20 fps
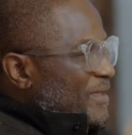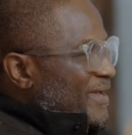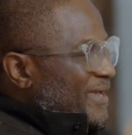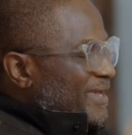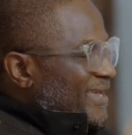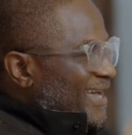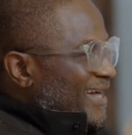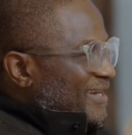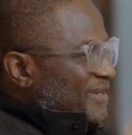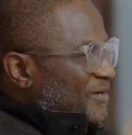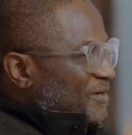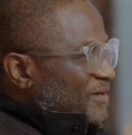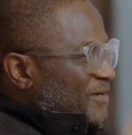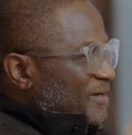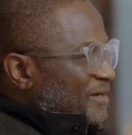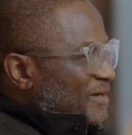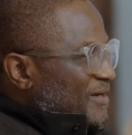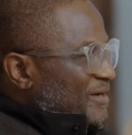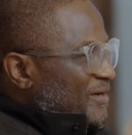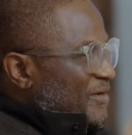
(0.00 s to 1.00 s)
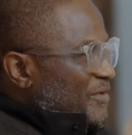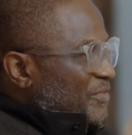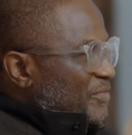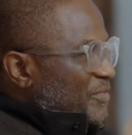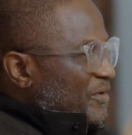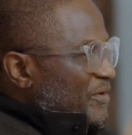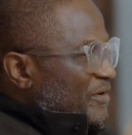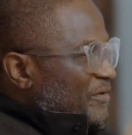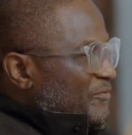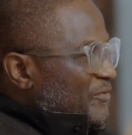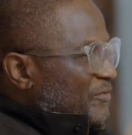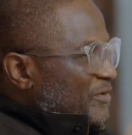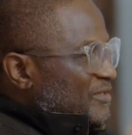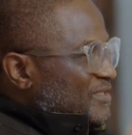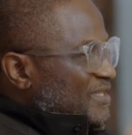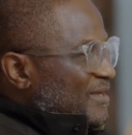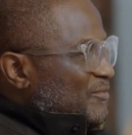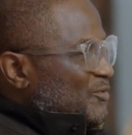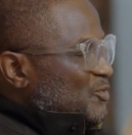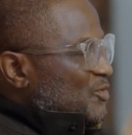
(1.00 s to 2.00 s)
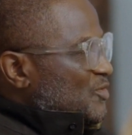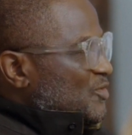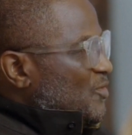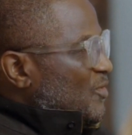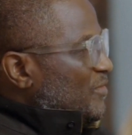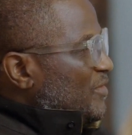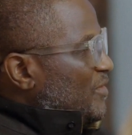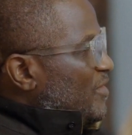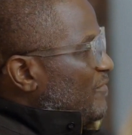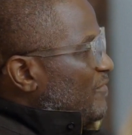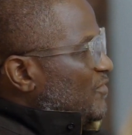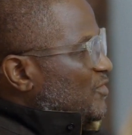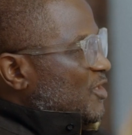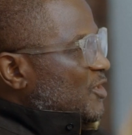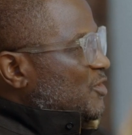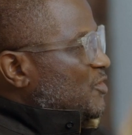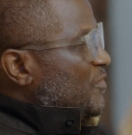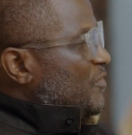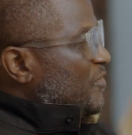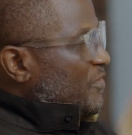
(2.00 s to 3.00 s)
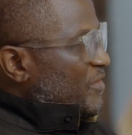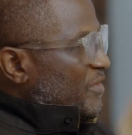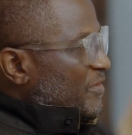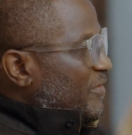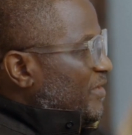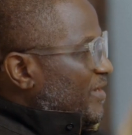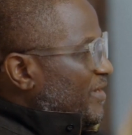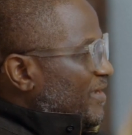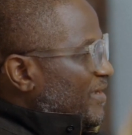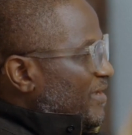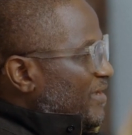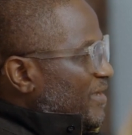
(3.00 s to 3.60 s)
He had a theory, for example, which is called the conversation theory.